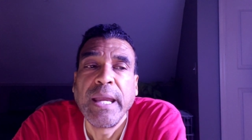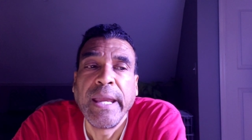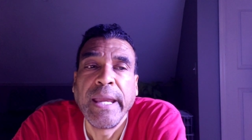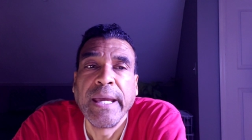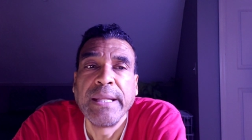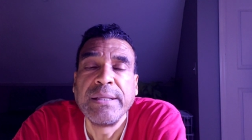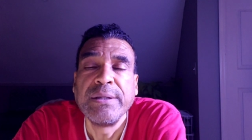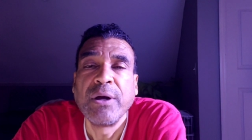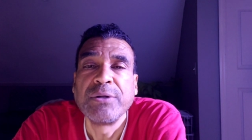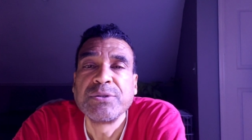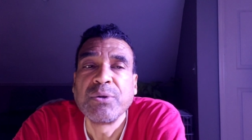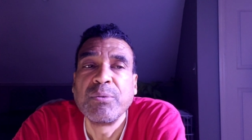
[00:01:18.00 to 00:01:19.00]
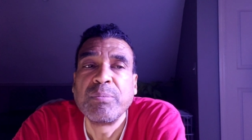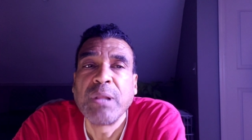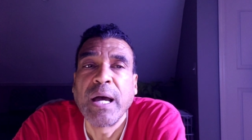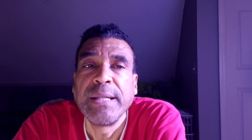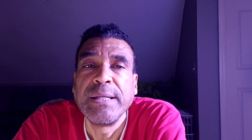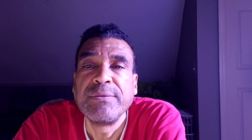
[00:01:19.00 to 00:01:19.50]
And he also
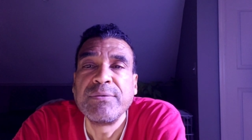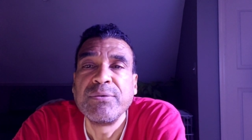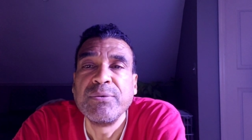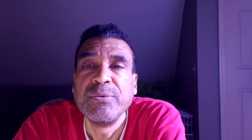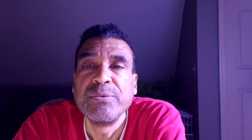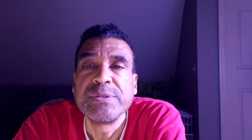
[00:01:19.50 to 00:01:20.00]
applied it to